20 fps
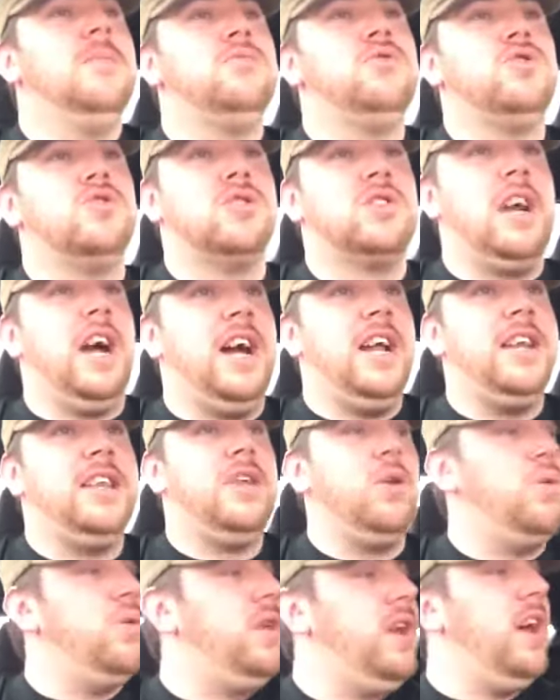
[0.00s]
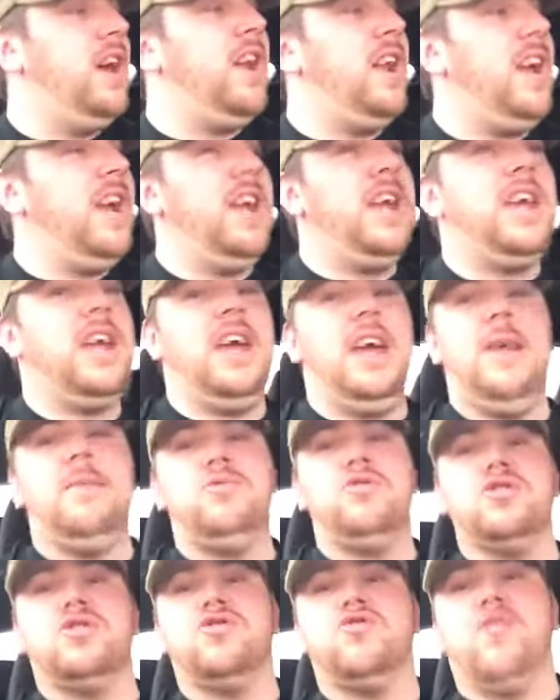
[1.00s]
just gone down here like and
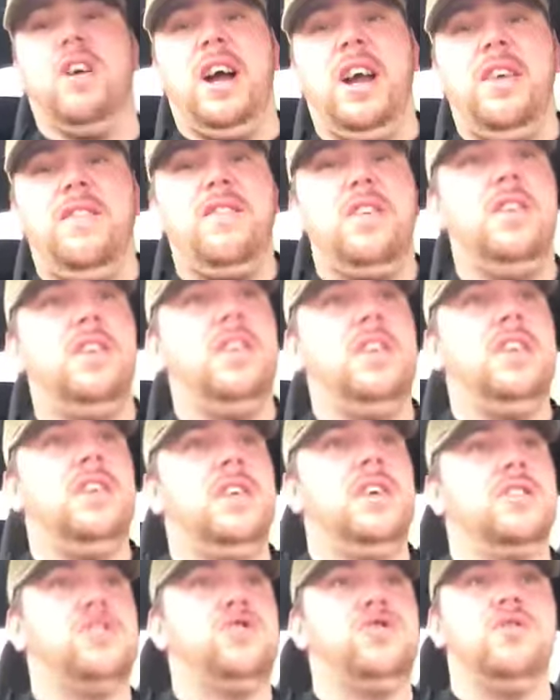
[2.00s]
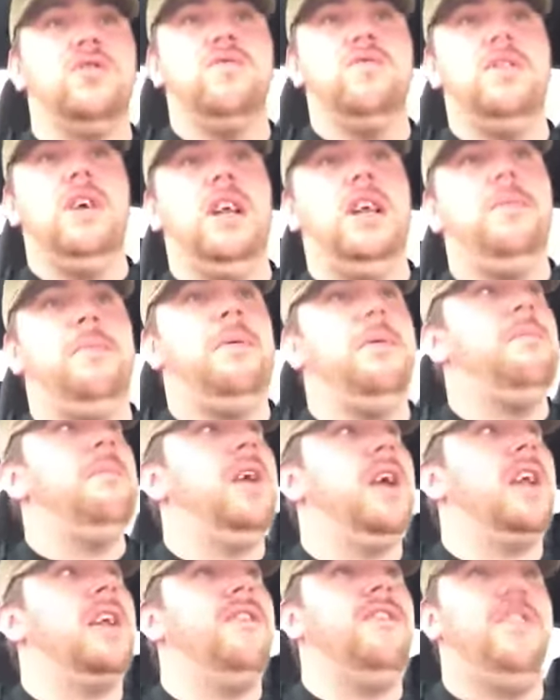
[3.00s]
um, just driving. Shouldn't really be
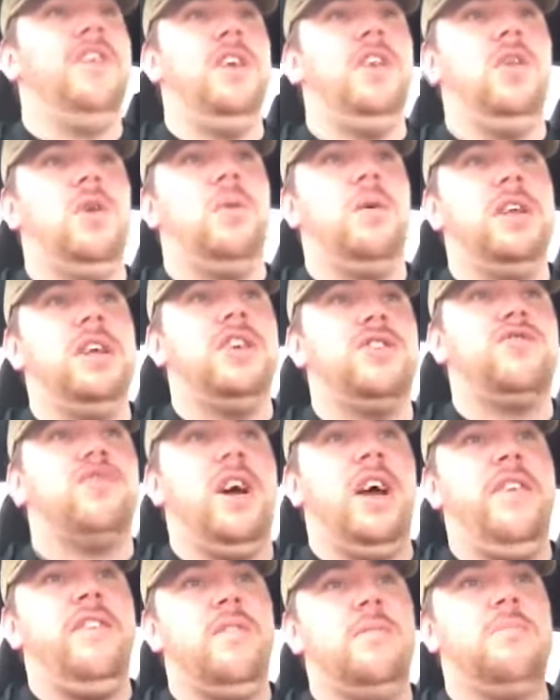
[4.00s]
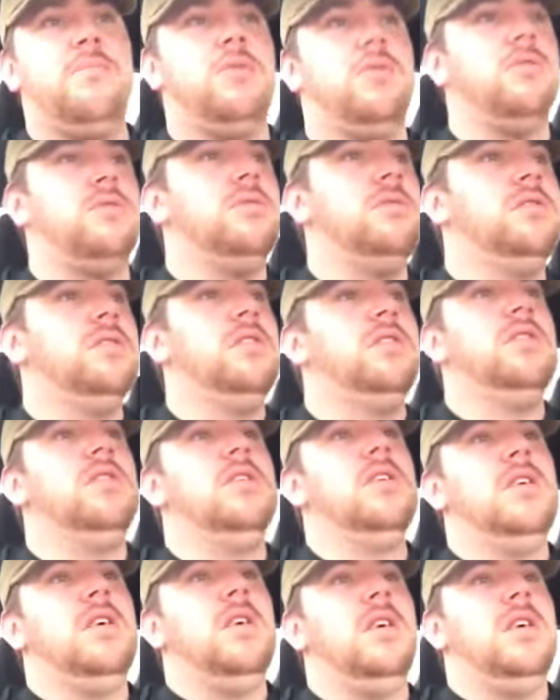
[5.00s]
making a video while you're driving, but
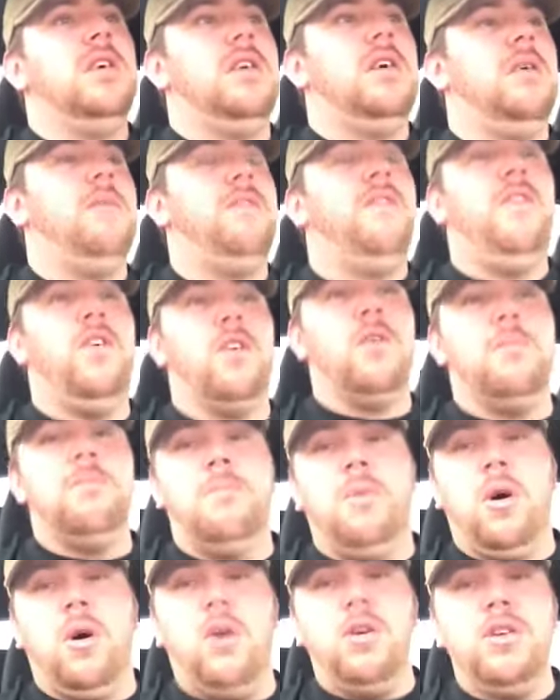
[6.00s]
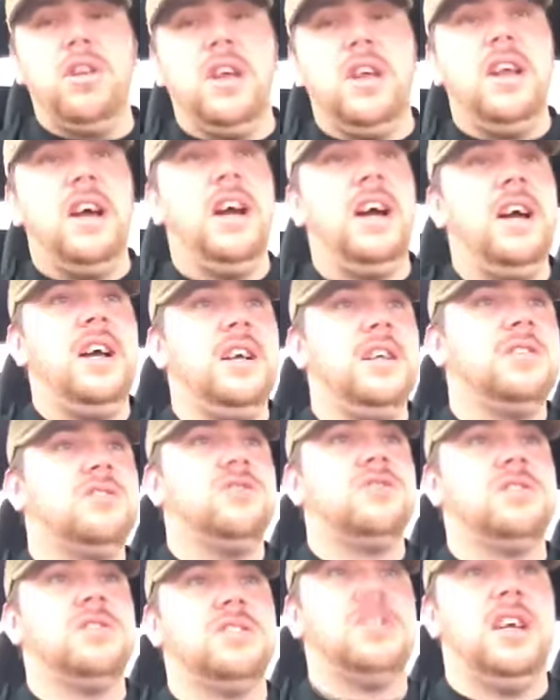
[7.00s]
I'm fucking bored, you know,
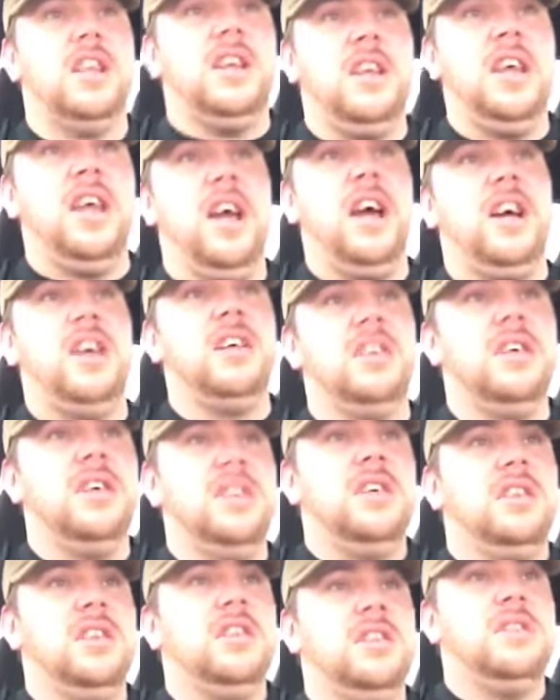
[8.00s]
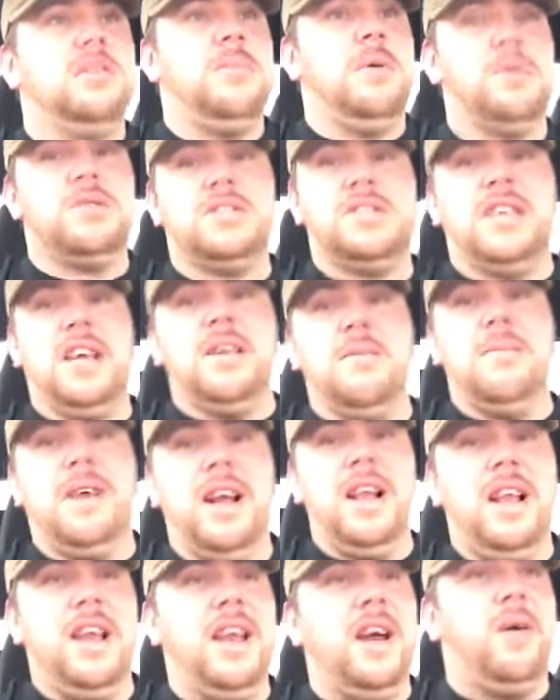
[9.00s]
just sitting here on 10
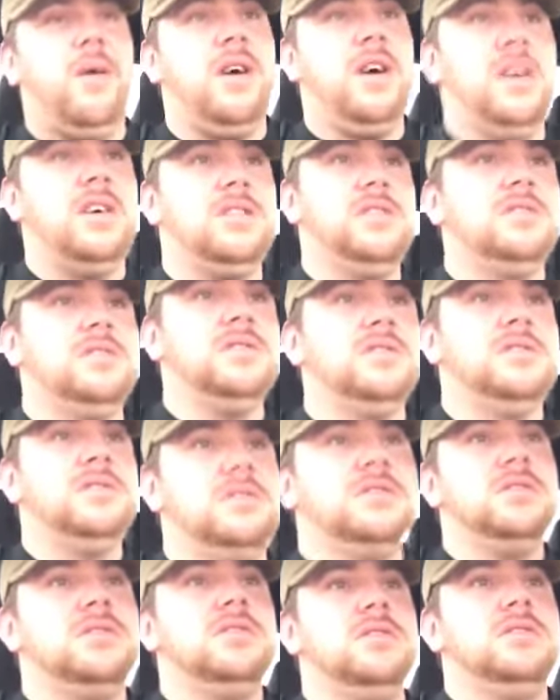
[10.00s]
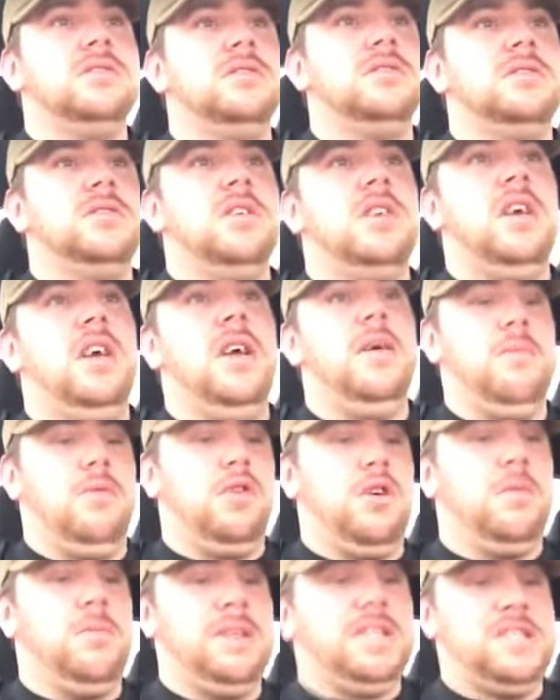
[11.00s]
mile an hour. Um,
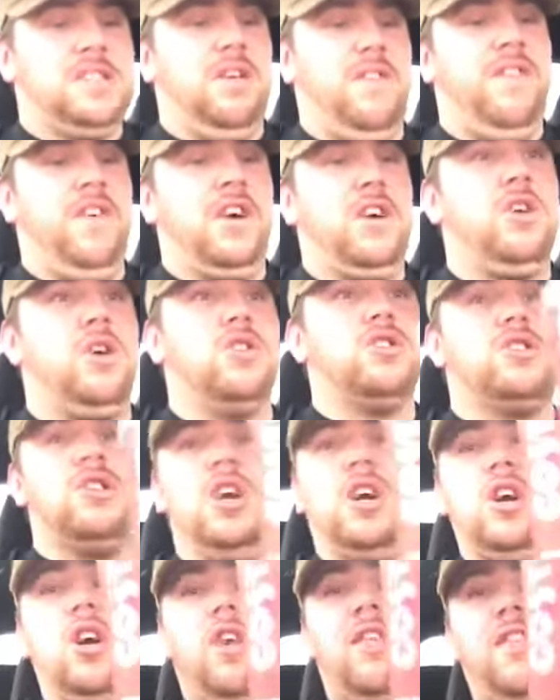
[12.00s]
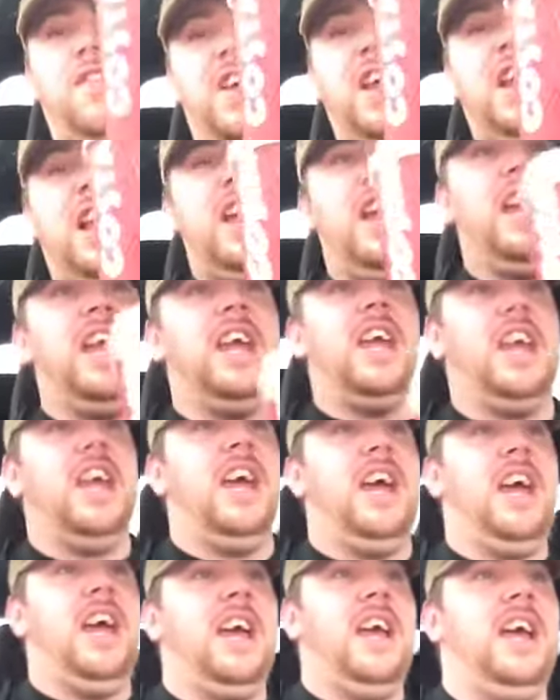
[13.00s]
got myself a Costa coffee, like
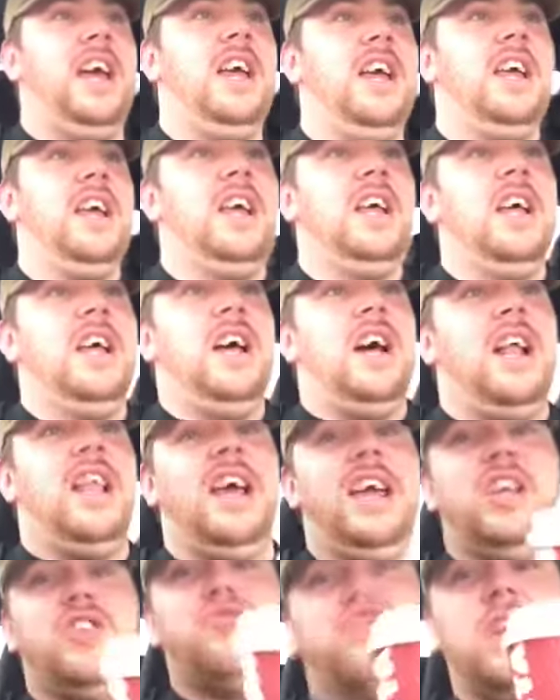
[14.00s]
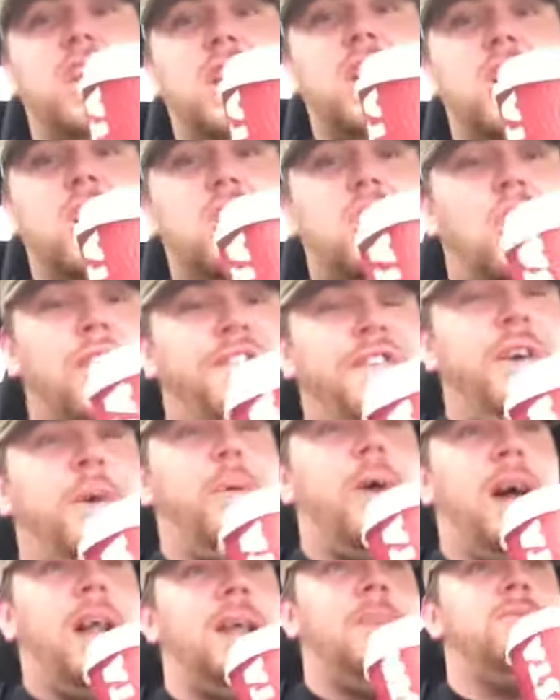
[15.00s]
uh, I like drinking a coffee
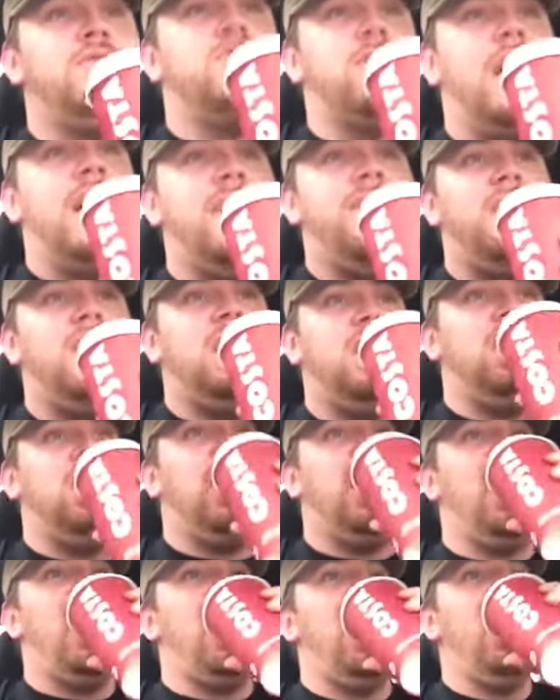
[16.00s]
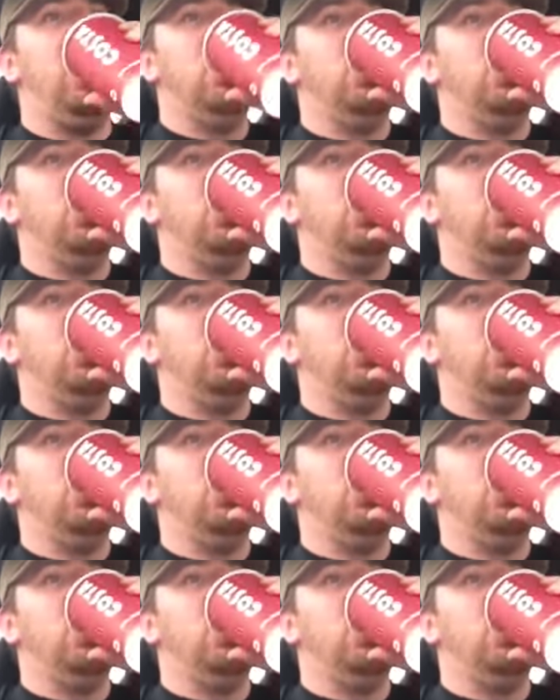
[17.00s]
while I'm driving, you know.